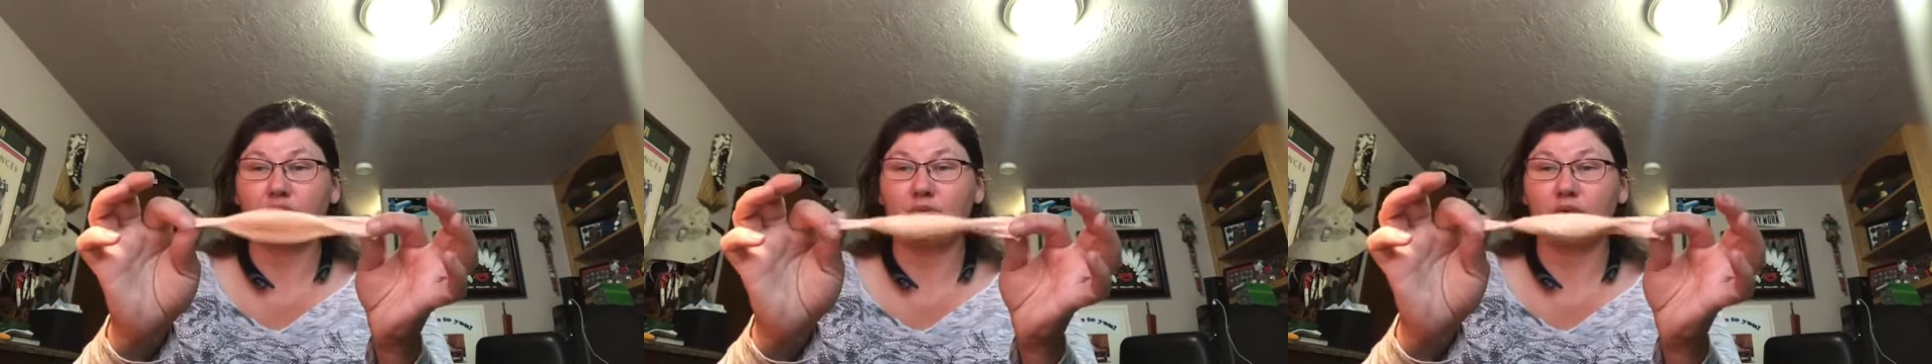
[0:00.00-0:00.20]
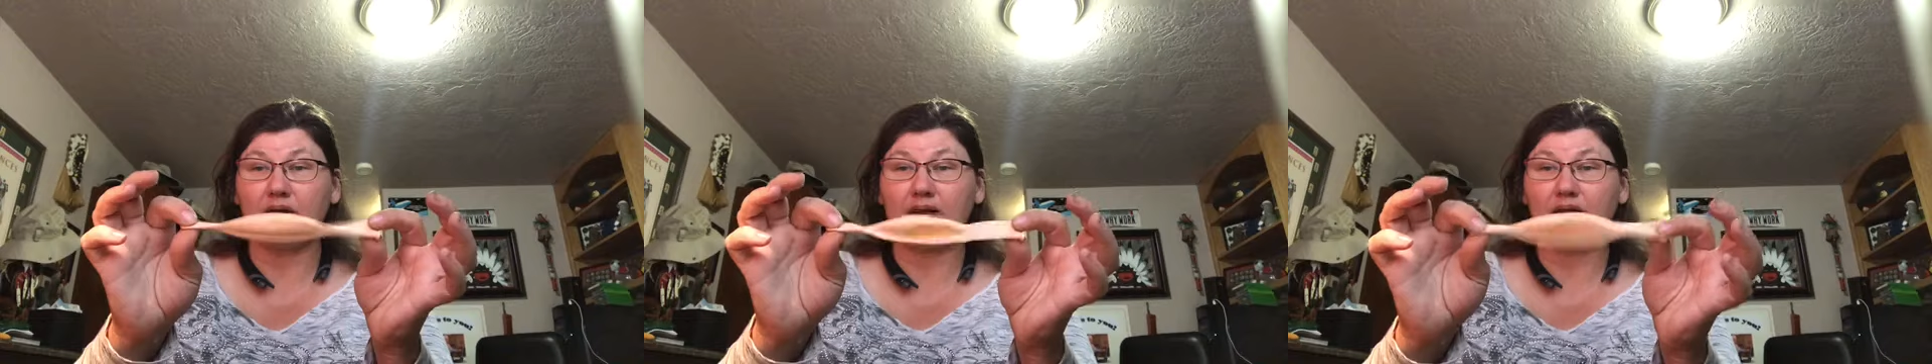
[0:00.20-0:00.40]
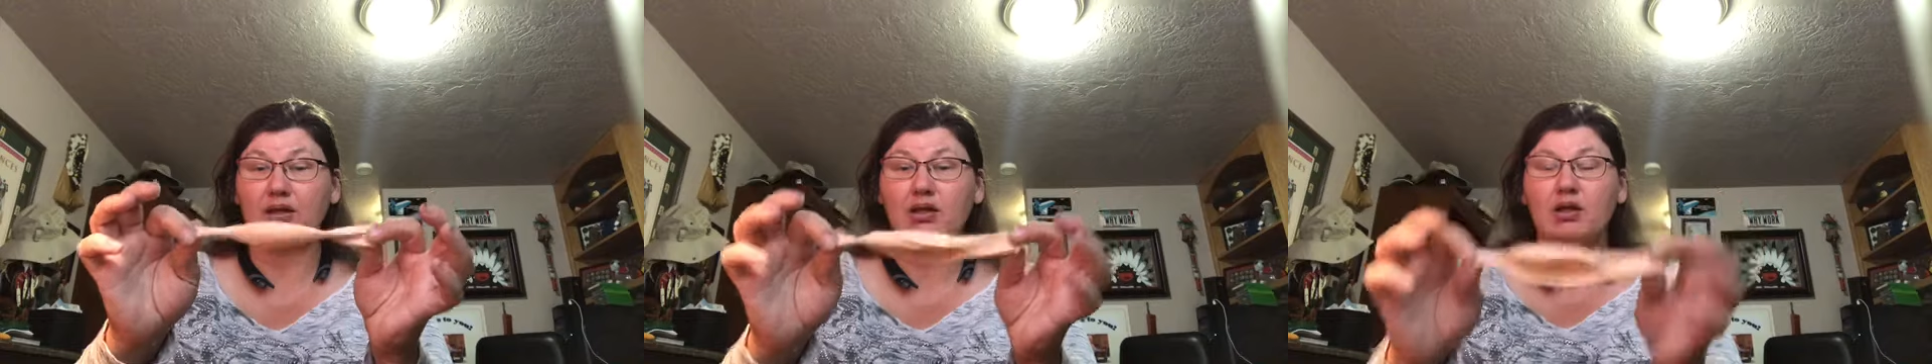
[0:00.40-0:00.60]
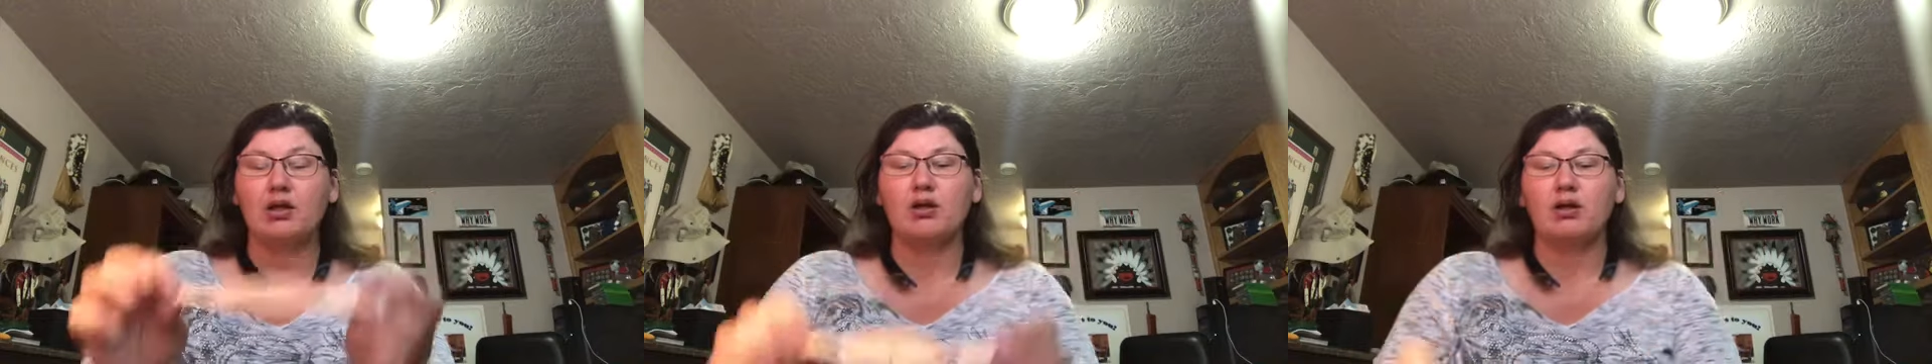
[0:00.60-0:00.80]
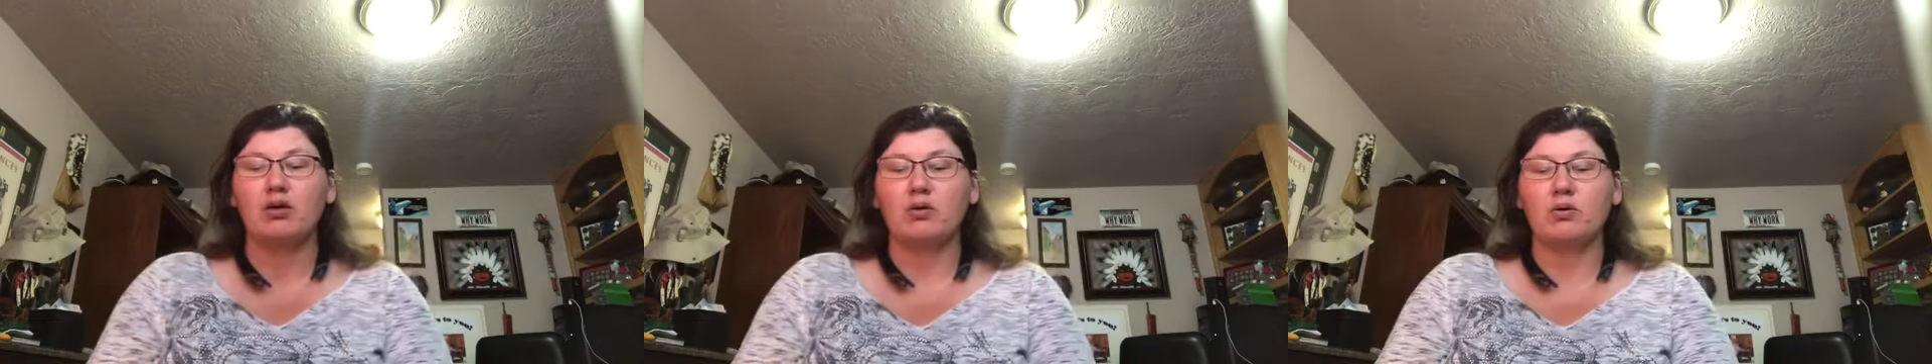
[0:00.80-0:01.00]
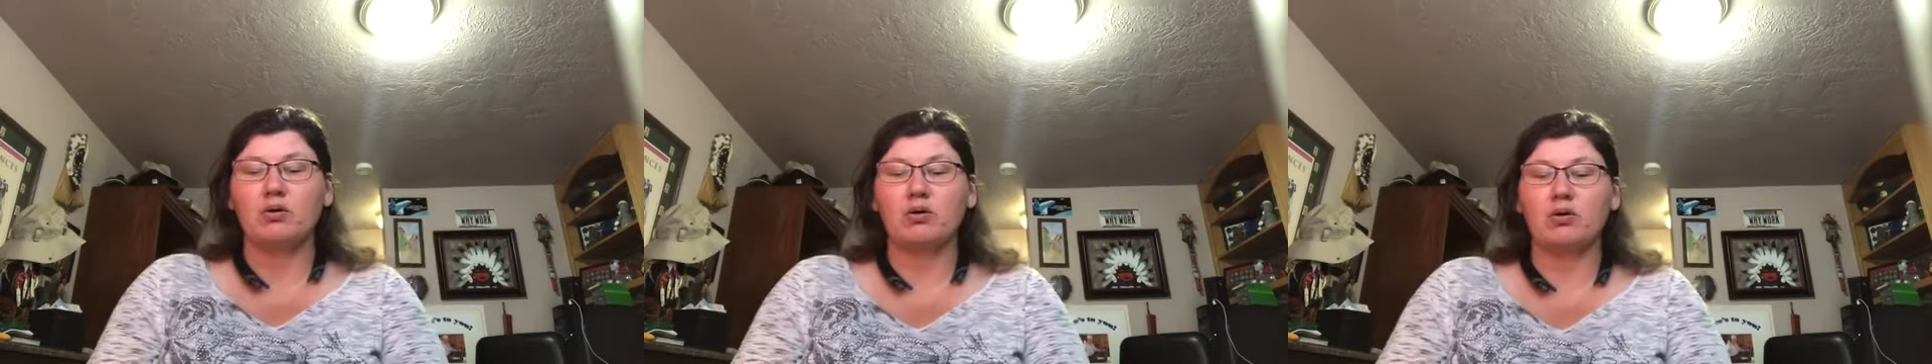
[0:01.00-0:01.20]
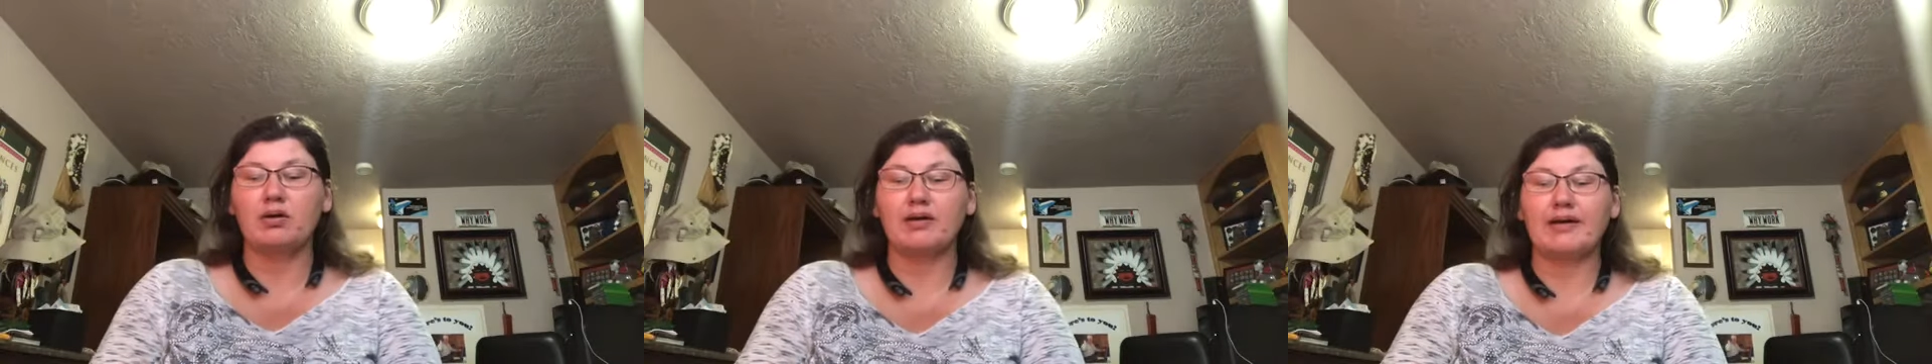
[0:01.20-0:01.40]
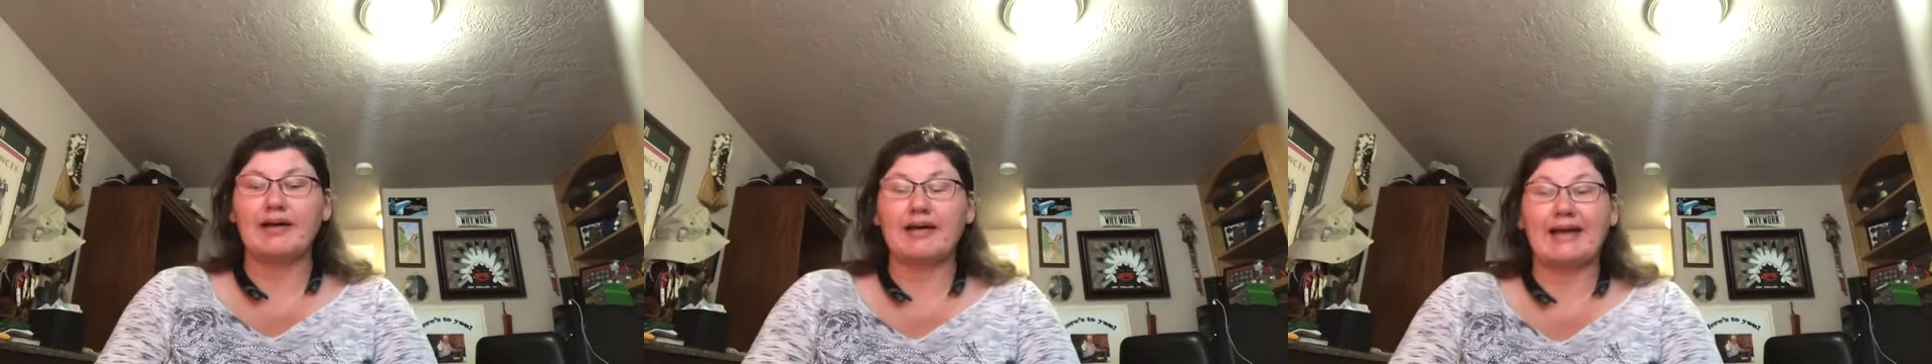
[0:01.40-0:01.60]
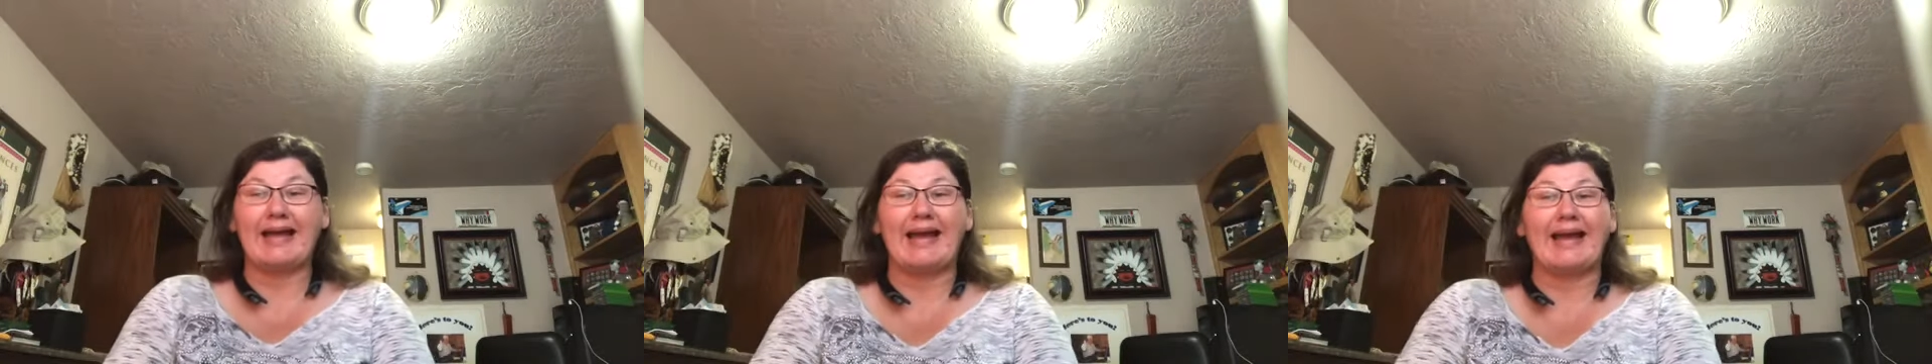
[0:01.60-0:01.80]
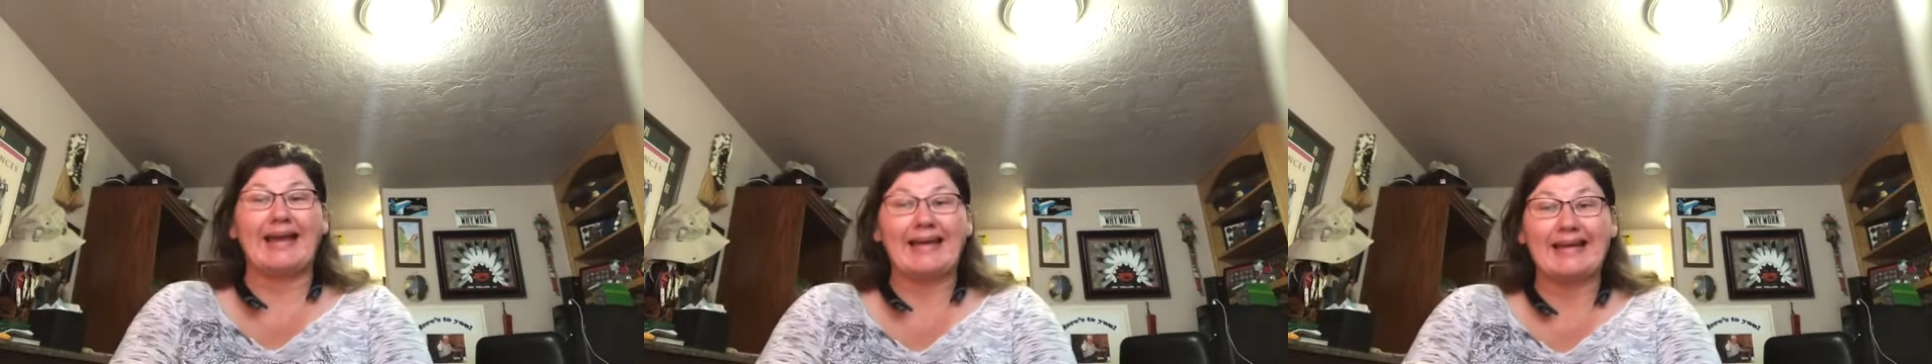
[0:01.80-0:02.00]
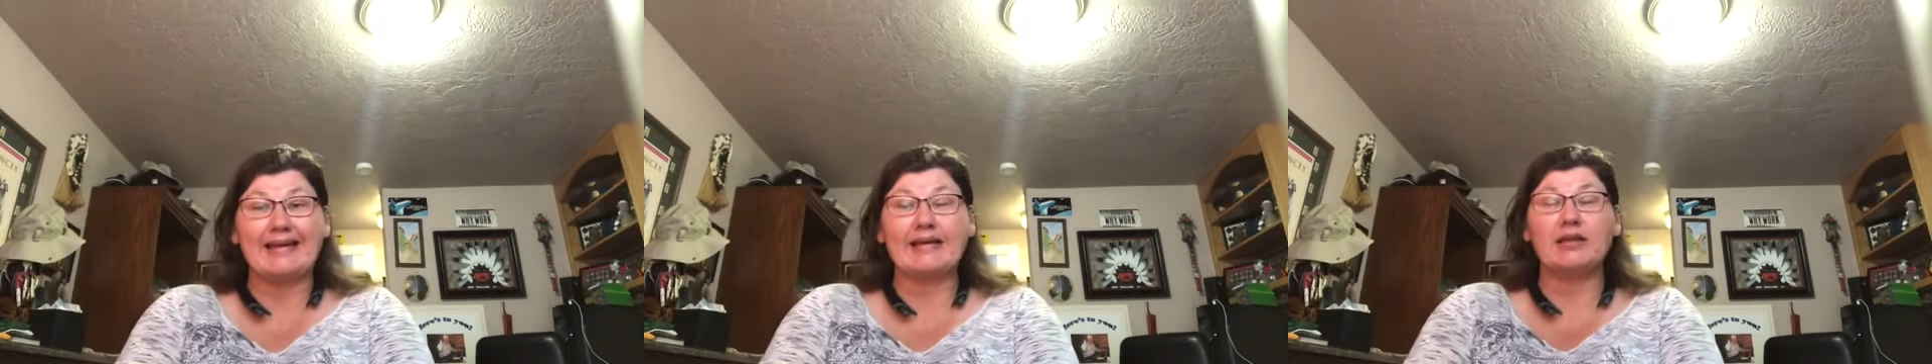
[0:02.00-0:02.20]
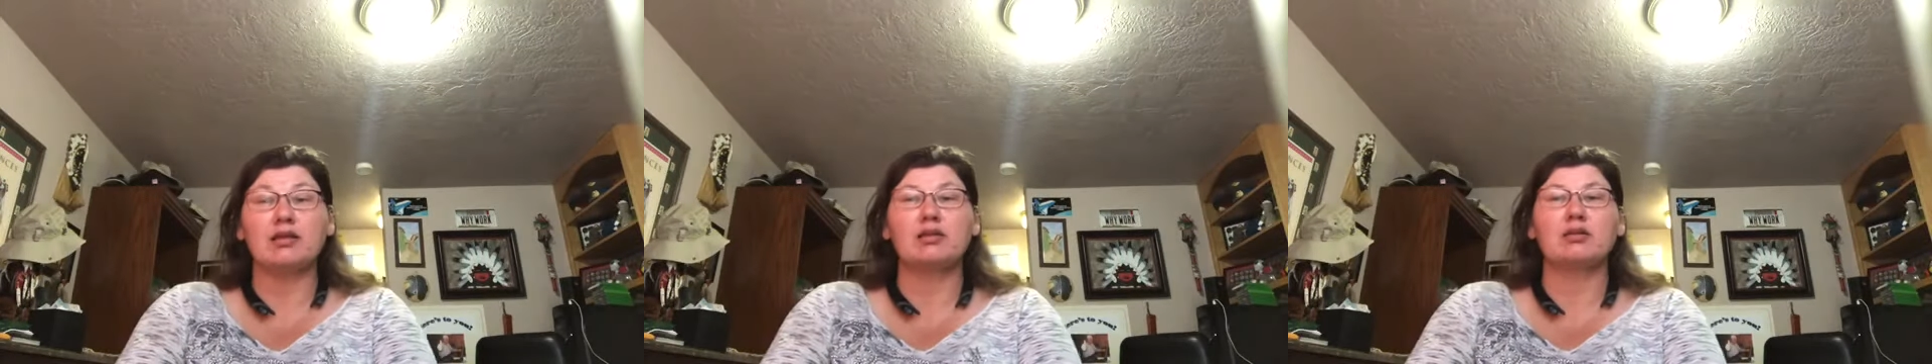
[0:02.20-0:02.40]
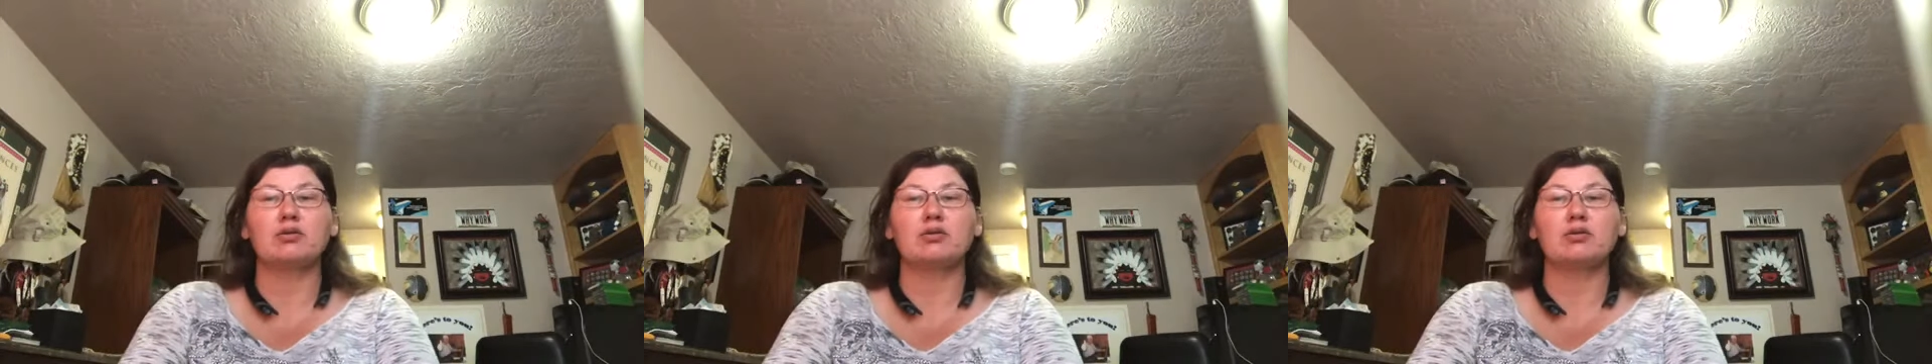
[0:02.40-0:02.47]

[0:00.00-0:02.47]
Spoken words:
okay, or a